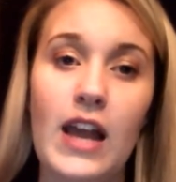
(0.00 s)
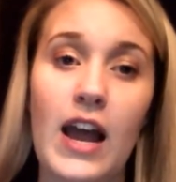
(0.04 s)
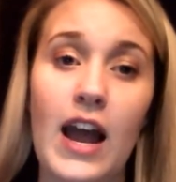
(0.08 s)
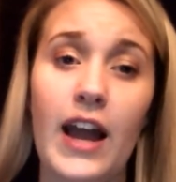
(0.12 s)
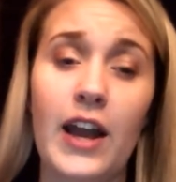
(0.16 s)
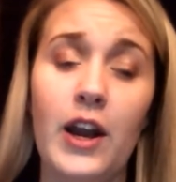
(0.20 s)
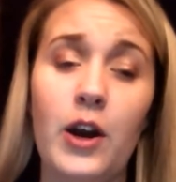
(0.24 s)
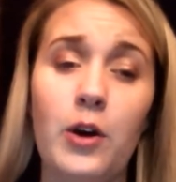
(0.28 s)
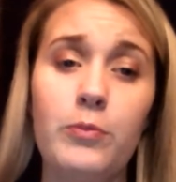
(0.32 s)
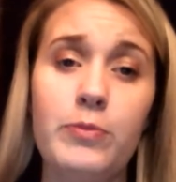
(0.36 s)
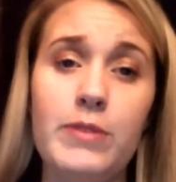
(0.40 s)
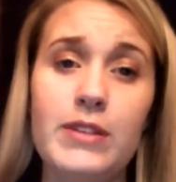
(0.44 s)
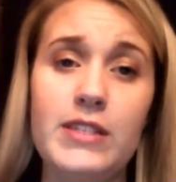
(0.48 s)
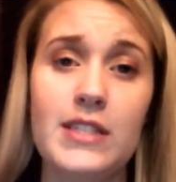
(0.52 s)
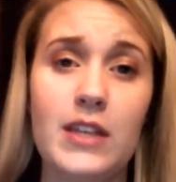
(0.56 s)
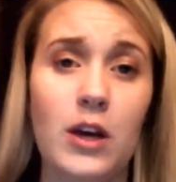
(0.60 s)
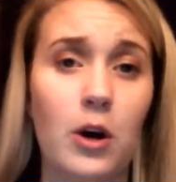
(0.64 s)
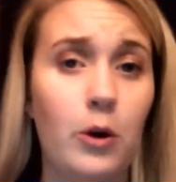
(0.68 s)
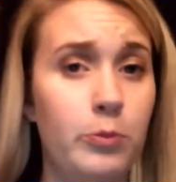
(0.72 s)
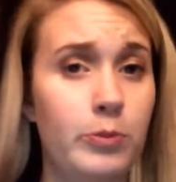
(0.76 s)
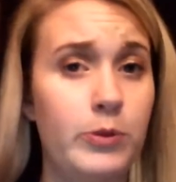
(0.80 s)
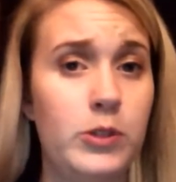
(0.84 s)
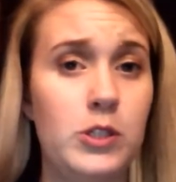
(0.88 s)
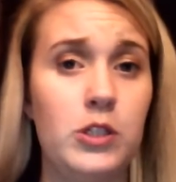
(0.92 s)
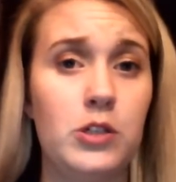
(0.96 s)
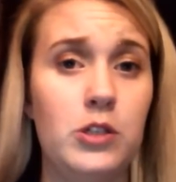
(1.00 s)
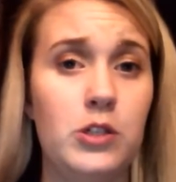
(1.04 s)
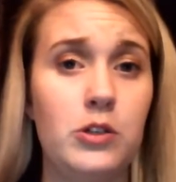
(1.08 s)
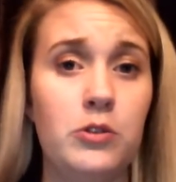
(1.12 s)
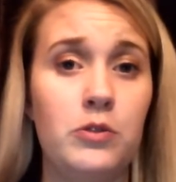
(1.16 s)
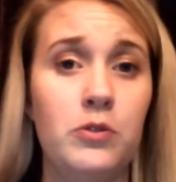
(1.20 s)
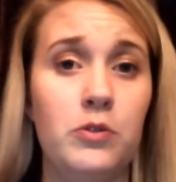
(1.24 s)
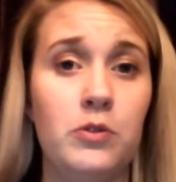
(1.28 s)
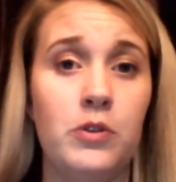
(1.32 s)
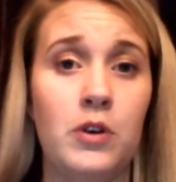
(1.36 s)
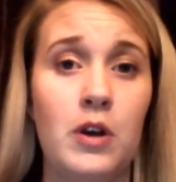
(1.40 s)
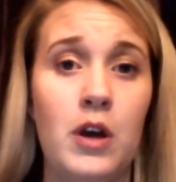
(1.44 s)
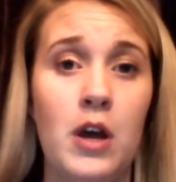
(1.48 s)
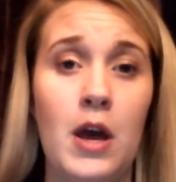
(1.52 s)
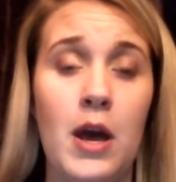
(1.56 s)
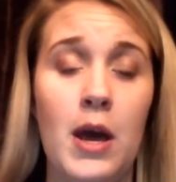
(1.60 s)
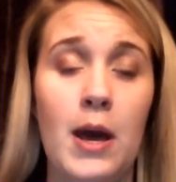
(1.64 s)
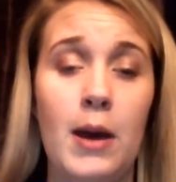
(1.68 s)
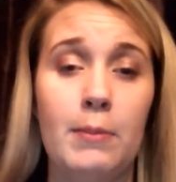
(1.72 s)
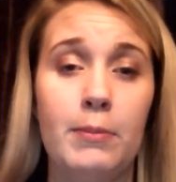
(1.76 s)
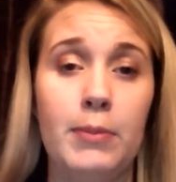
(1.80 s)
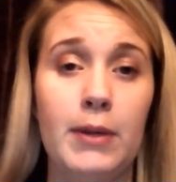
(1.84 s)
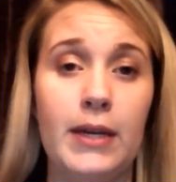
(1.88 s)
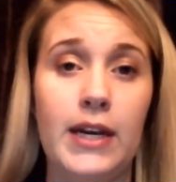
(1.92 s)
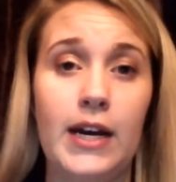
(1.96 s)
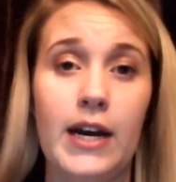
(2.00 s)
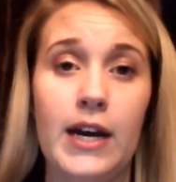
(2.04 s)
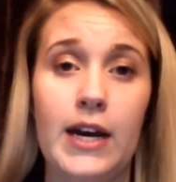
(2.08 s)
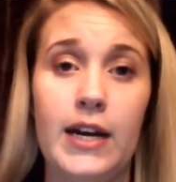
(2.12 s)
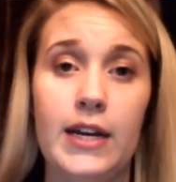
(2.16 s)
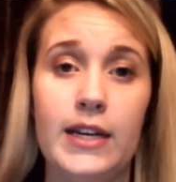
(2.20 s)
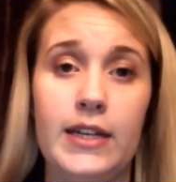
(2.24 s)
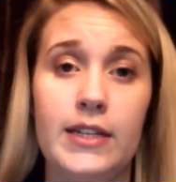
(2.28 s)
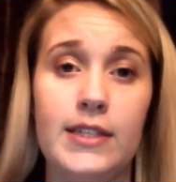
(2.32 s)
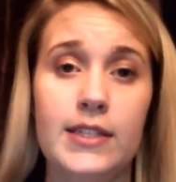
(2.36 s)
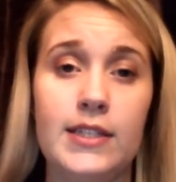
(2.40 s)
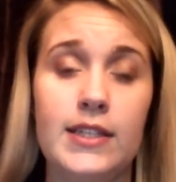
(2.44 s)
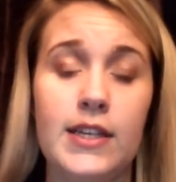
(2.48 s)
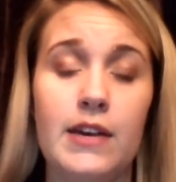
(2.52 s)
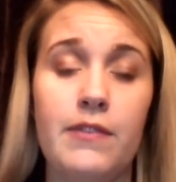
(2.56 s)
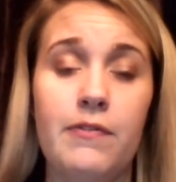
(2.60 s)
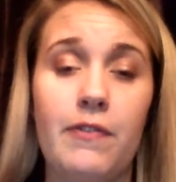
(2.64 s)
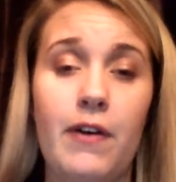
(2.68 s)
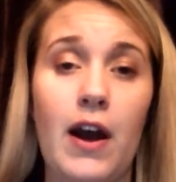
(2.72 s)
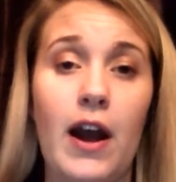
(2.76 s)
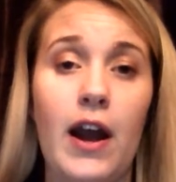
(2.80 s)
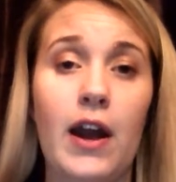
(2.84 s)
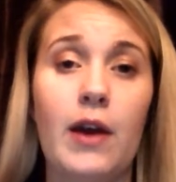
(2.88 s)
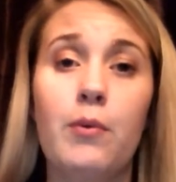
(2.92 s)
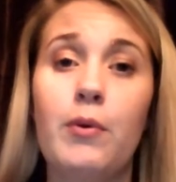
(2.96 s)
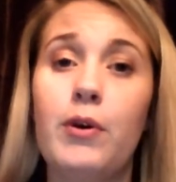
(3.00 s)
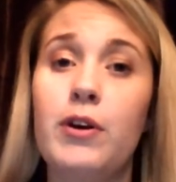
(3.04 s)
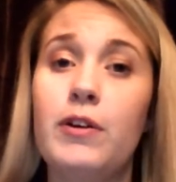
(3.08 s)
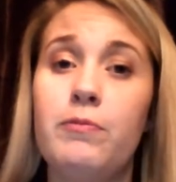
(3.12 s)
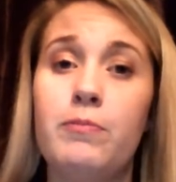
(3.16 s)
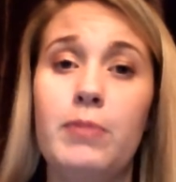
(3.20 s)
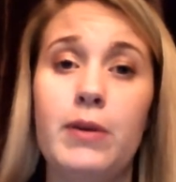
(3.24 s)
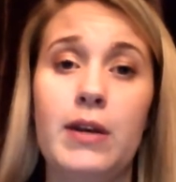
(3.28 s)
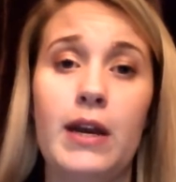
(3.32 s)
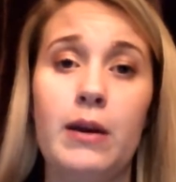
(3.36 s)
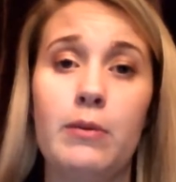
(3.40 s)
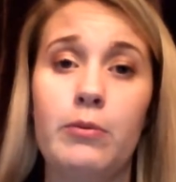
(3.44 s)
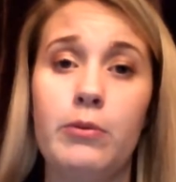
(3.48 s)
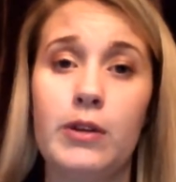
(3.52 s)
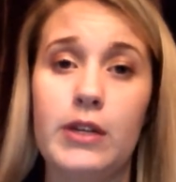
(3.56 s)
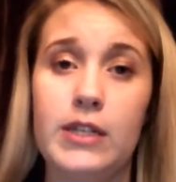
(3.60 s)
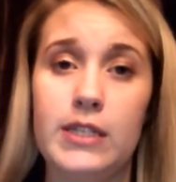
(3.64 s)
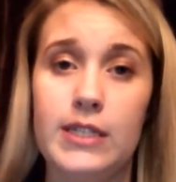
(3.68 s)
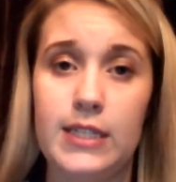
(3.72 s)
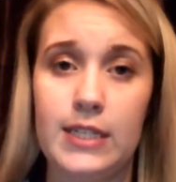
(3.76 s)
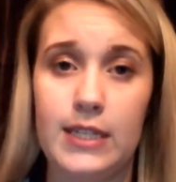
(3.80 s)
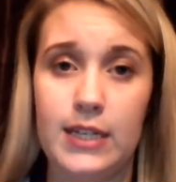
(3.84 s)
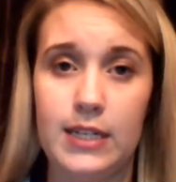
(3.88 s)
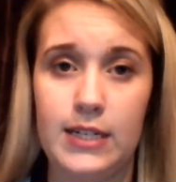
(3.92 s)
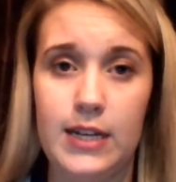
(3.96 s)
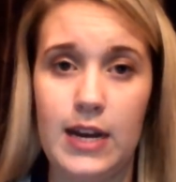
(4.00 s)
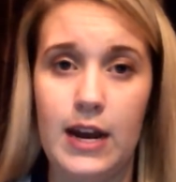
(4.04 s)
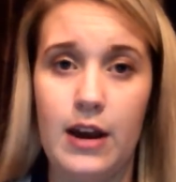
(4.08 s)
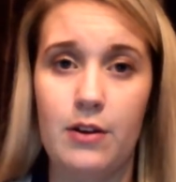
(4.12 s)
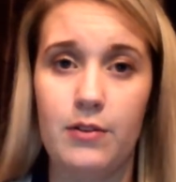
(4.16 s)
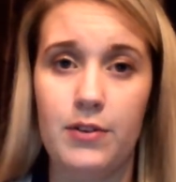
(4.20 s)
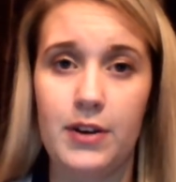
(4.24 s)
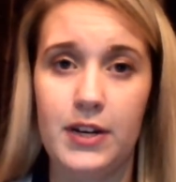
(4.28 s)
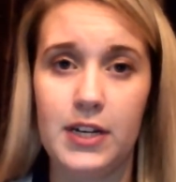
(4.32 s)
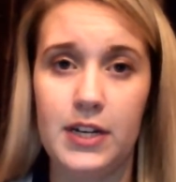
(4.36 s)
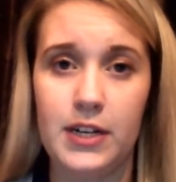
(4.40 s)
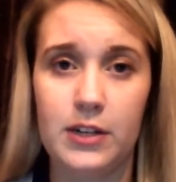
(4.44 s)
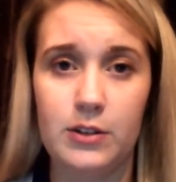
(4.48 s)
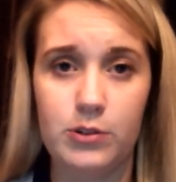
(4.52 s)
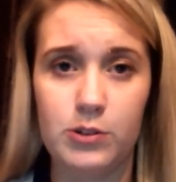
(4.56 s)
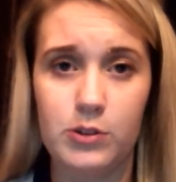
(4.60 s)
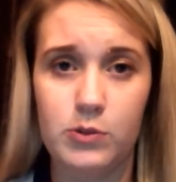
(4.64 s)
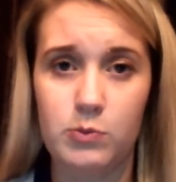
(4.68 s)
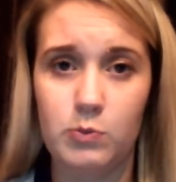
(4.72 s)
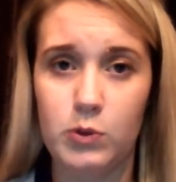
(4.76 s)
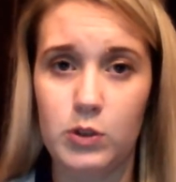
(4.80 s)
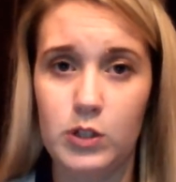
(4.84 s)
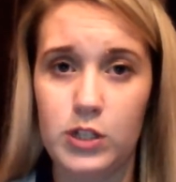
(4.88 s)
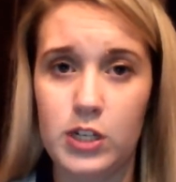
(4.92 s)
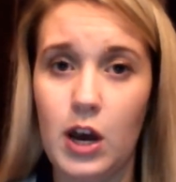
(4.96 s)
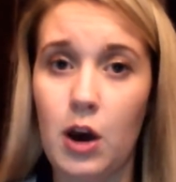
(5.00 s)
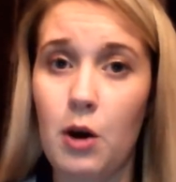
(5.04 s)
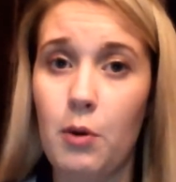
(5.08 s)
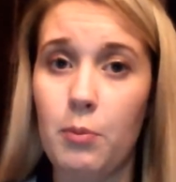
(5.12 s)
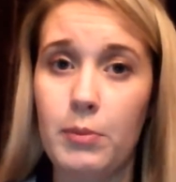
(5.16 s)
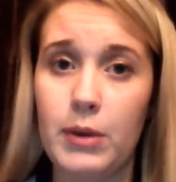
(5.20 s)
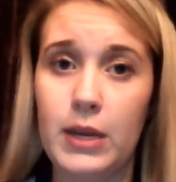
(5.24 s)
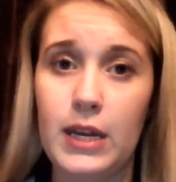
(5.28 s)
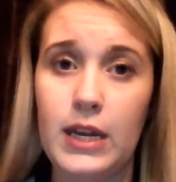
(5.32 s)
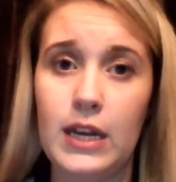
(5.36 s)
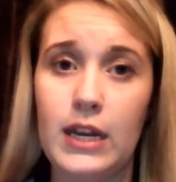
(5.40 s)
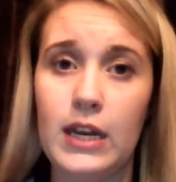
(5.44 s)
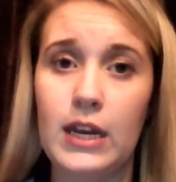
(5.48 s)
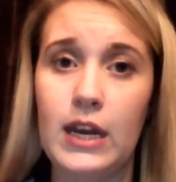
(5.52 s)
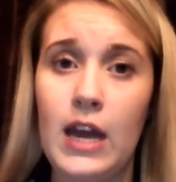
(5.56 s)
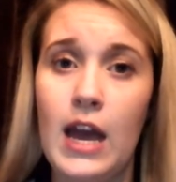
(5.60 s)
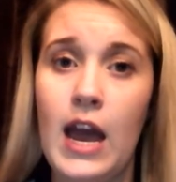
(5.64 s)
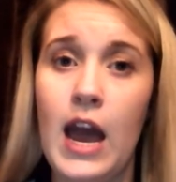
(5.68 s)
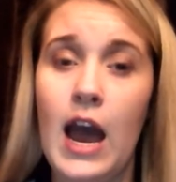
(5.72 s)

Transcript: I hope this helps you, because if I would have been able to sit down and hear someone tell me